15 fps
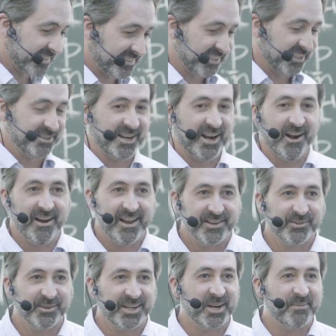to sit there and
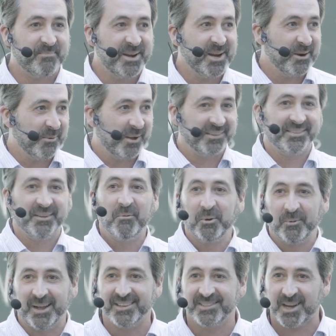drink a beer while
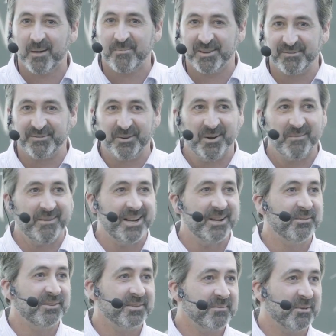someone went shopping for me.
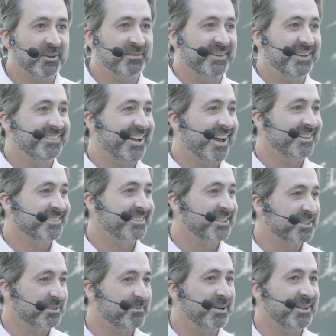It was the most fantastic
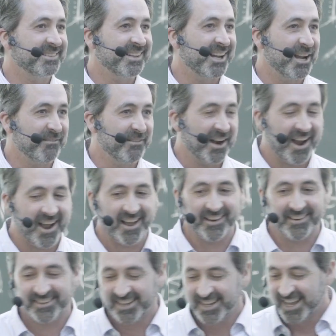experience I ever
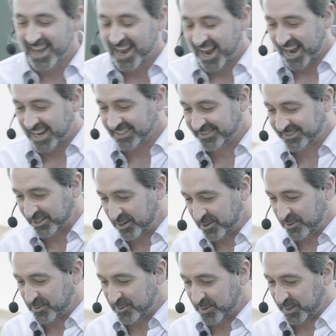had. And
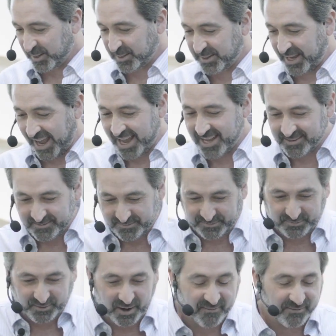so GANT
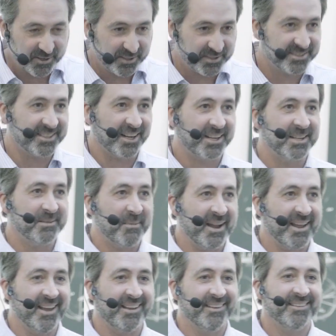forever stuck in my
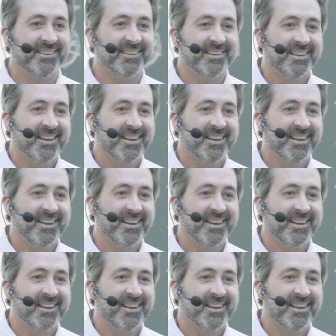head.